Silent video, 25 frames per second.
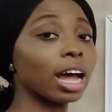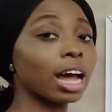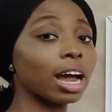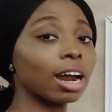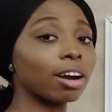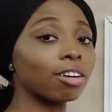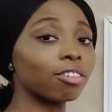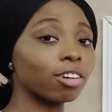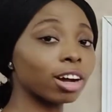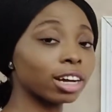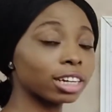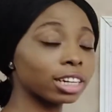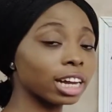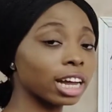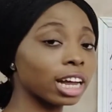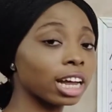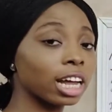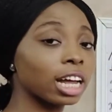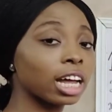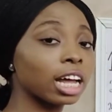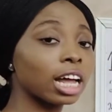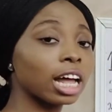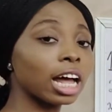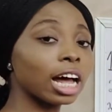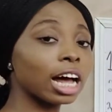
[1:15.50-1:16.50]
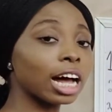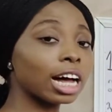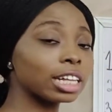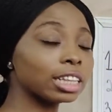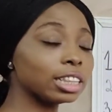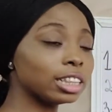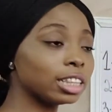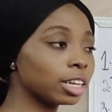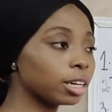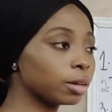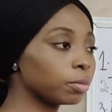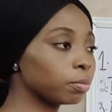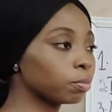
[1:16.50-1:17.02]
rather, and
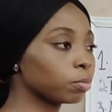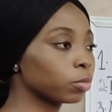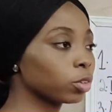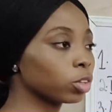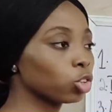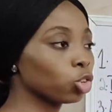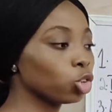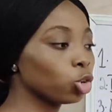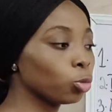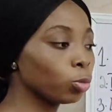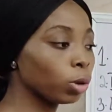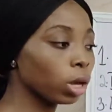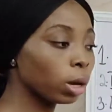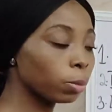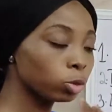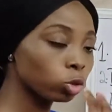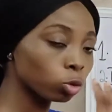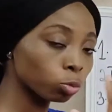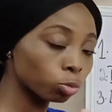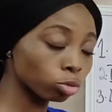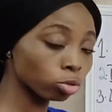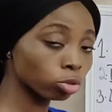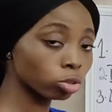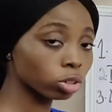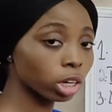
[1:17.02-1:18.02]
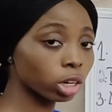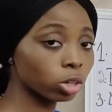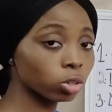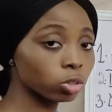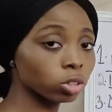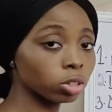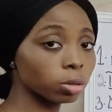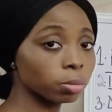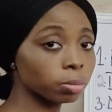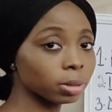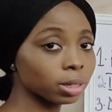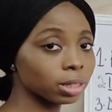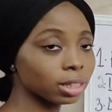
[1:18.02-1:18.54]
you'll be able to pronounce
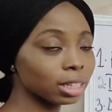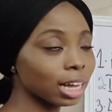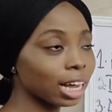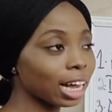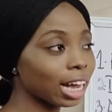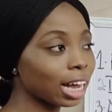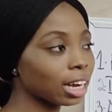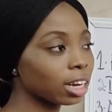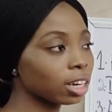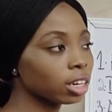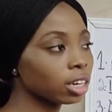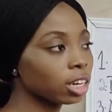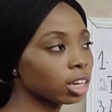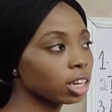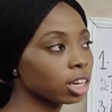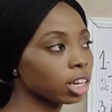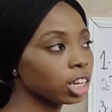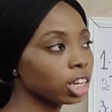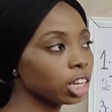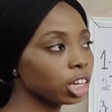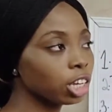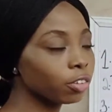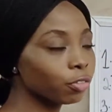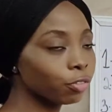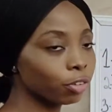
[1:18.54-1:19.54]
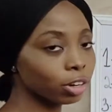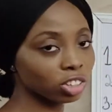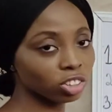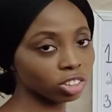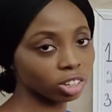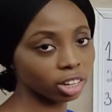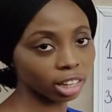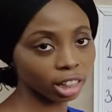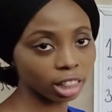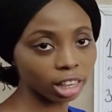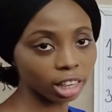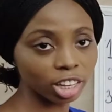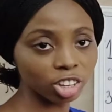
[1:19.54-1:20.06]
better. And if
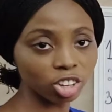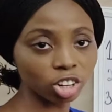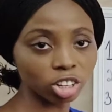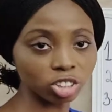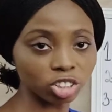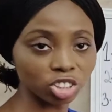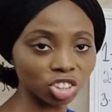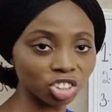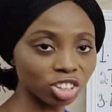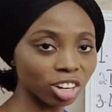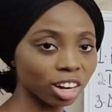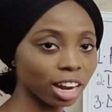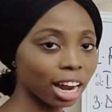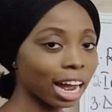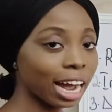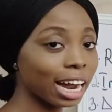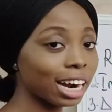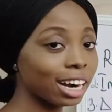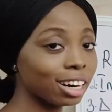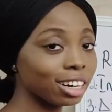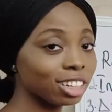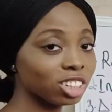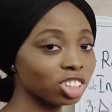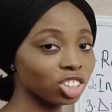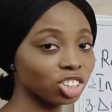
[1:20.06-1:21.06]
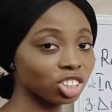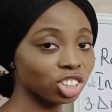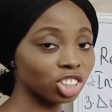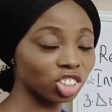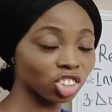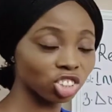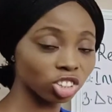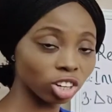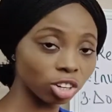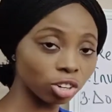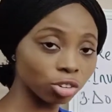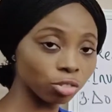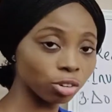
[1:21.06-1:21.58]
fortunately your
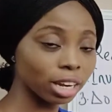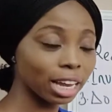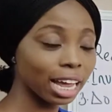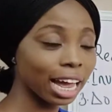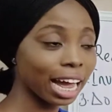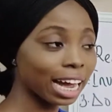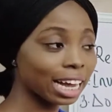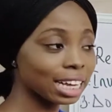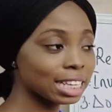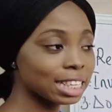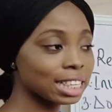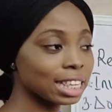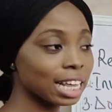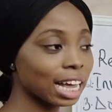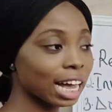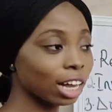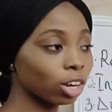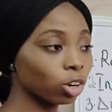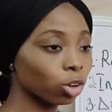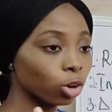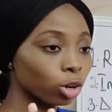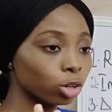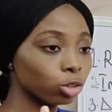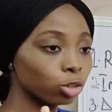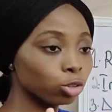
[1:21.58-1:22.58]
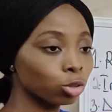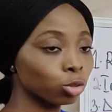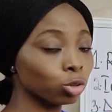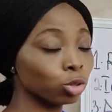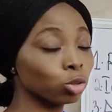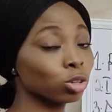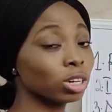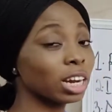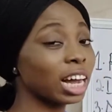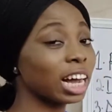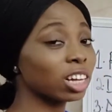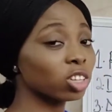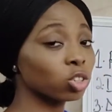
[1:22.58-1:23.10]
dictionary has an audio, you
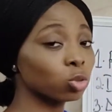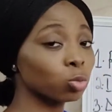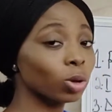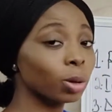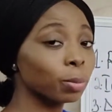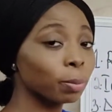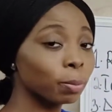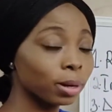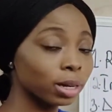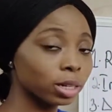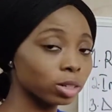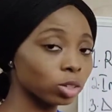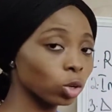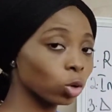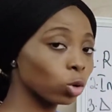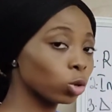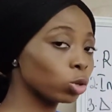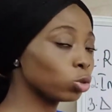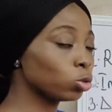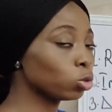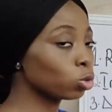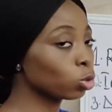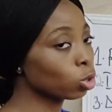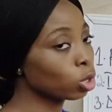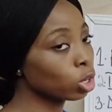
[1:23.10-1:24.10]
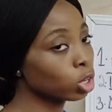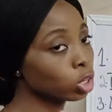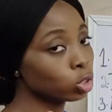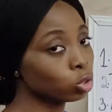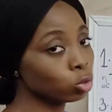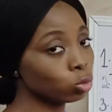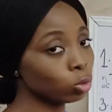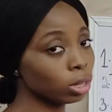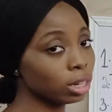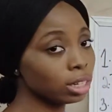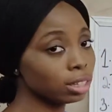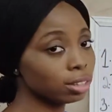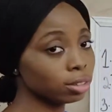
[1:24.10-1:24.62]
could as well play the audio
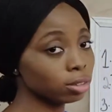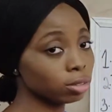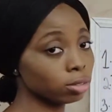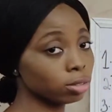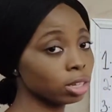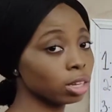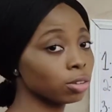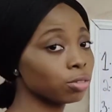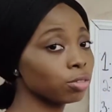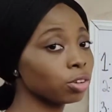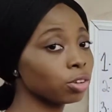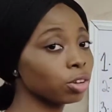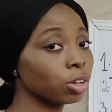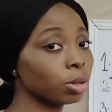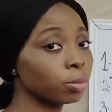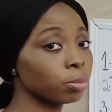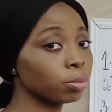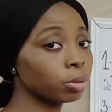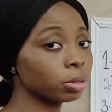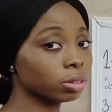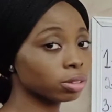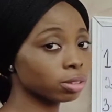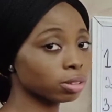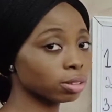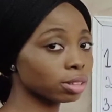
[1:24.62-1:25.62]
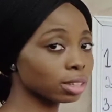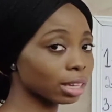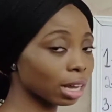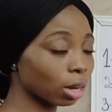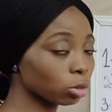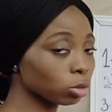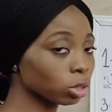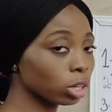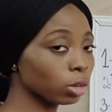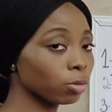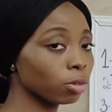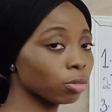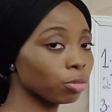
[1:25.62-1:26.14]
to listen to give you a better
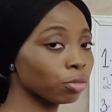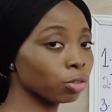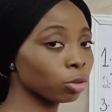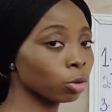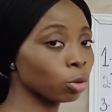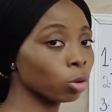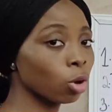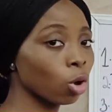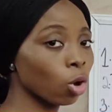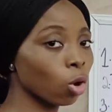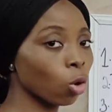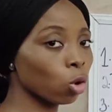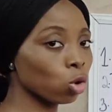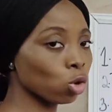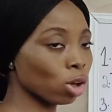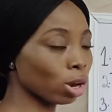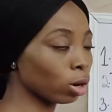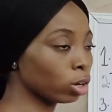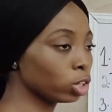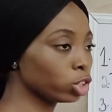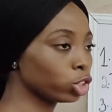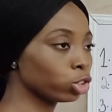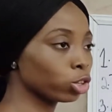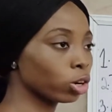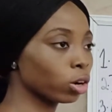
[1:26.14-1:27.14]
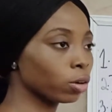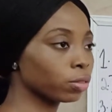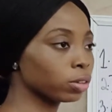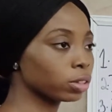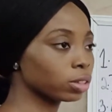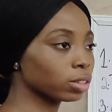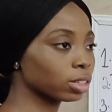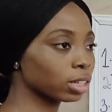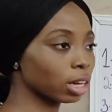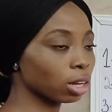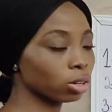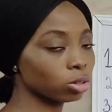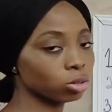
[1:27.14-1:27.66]
sound if you feel or you're not sure of the
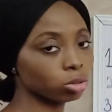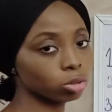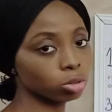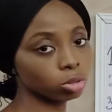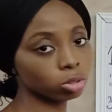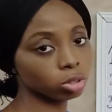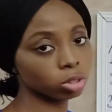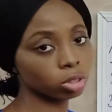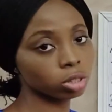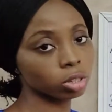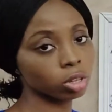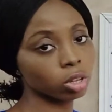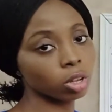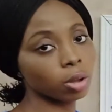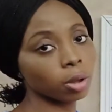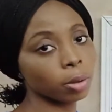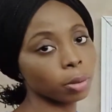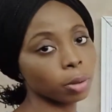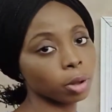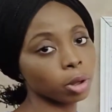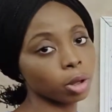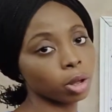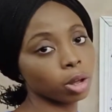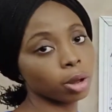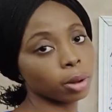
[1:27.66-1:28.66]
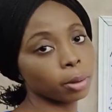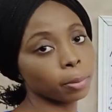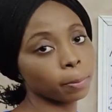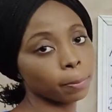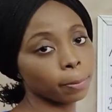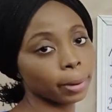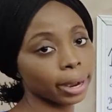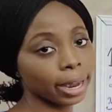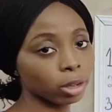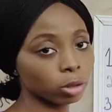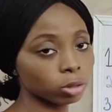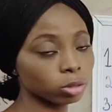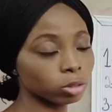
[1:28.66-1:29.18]
sounds
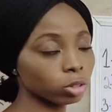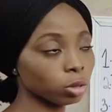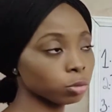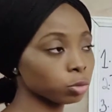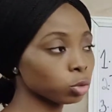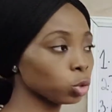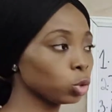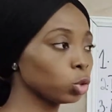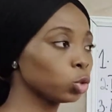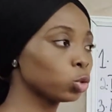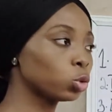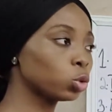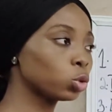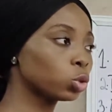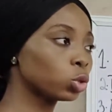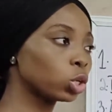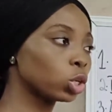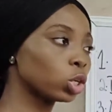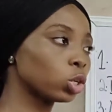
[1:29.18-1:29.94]
by yourself. So you could